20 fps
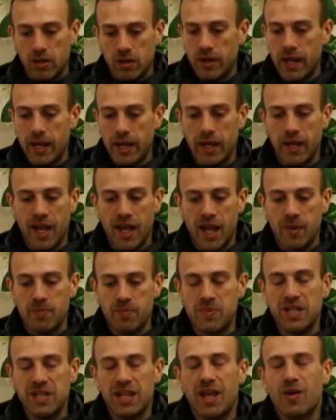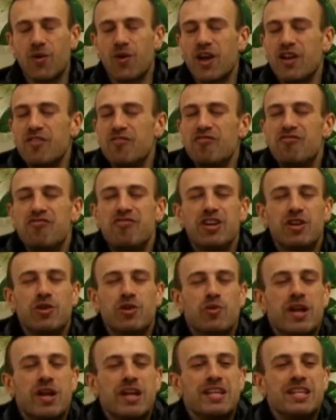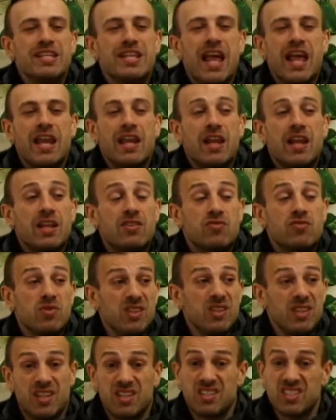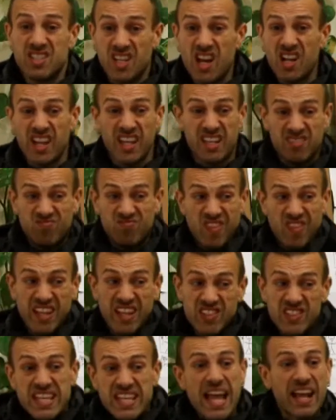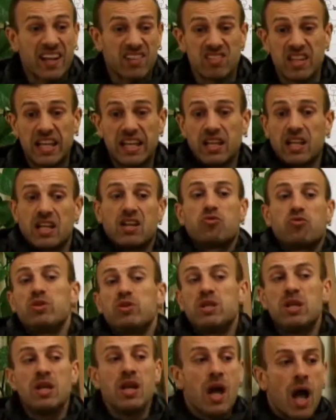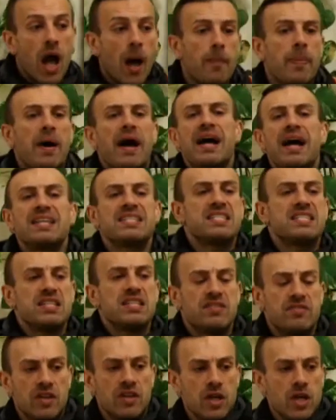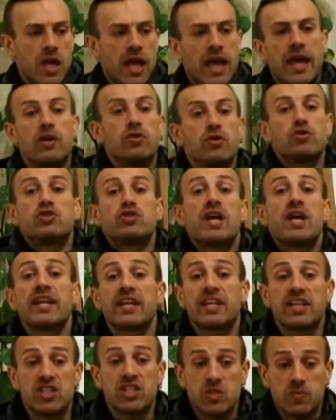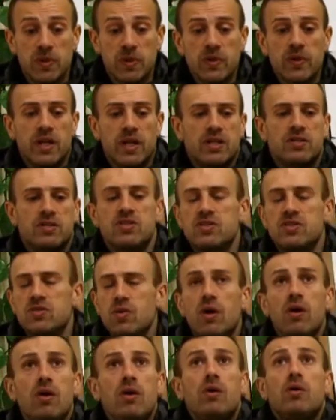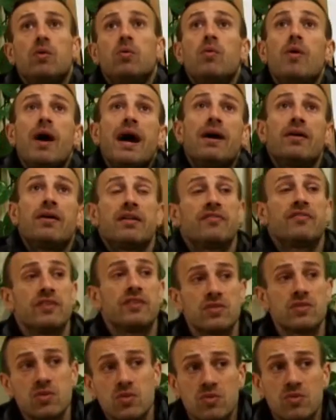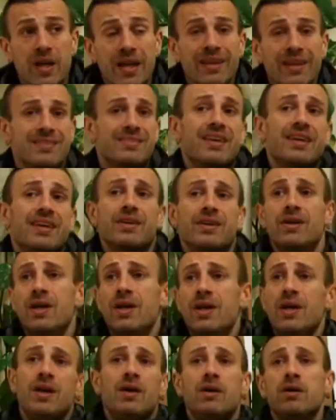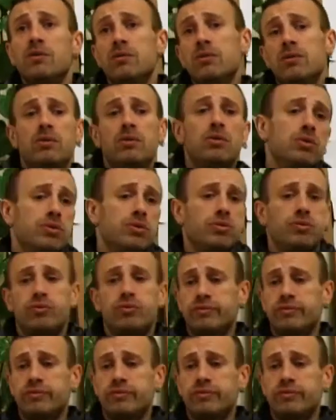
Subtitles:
there and be like invigorated, and it's kind of like sex, like a positive, energetic experience. Just, oh wow, that feels so nice, like, whew,